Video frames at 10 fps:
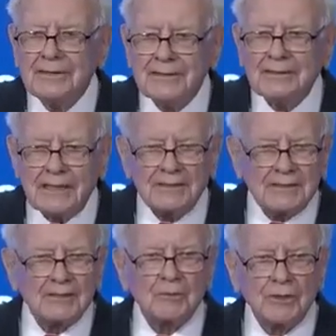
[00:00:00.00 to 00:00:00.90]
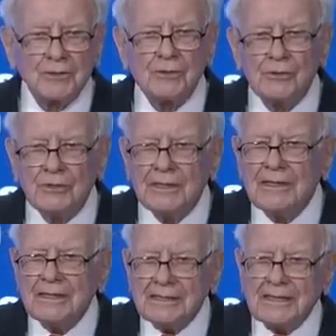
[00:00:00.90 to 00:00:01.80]
The test is whether you
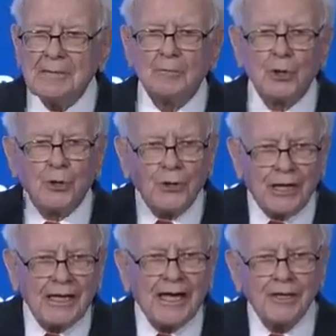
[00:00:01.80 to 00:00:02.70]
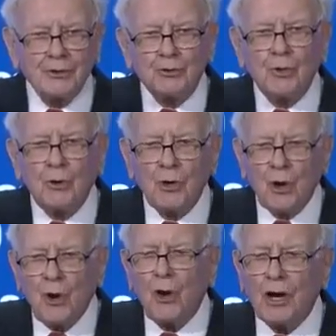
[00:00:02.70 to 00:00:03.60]
keep learning as you go
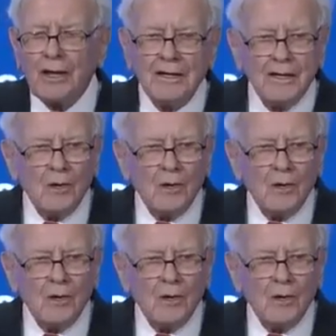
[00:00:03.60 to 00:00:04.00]
along